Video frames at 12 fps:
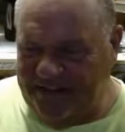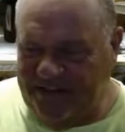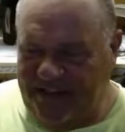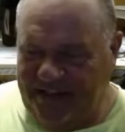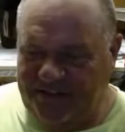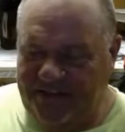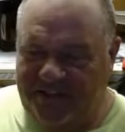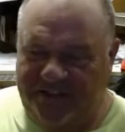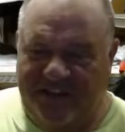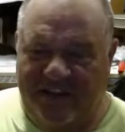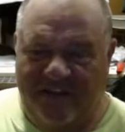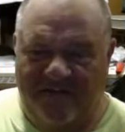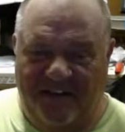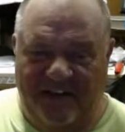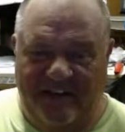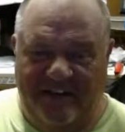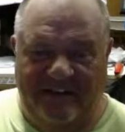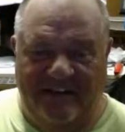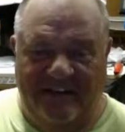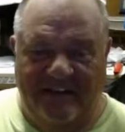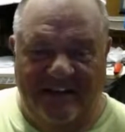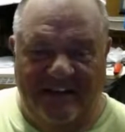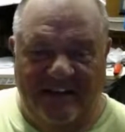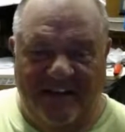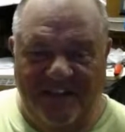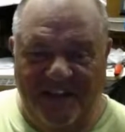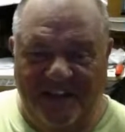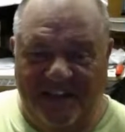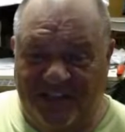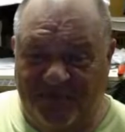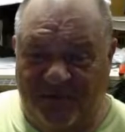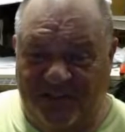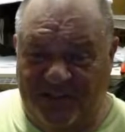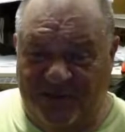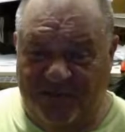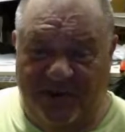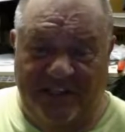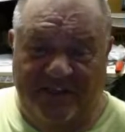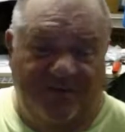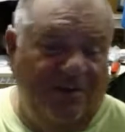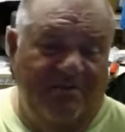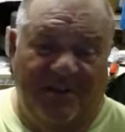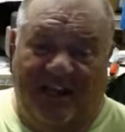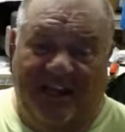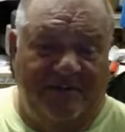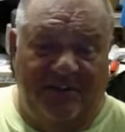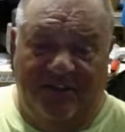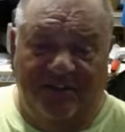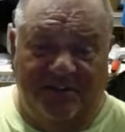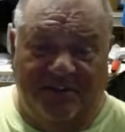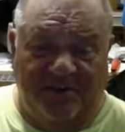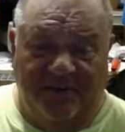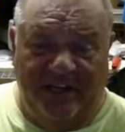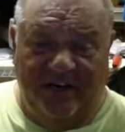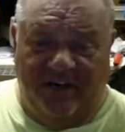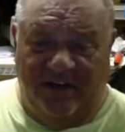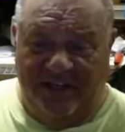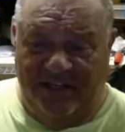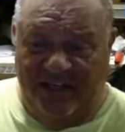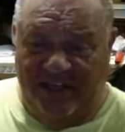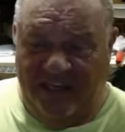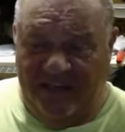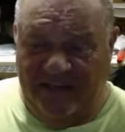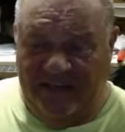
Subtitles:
see, I don't know, Jeff. I think that's what this rain's from, but I haven't looked at the radar today.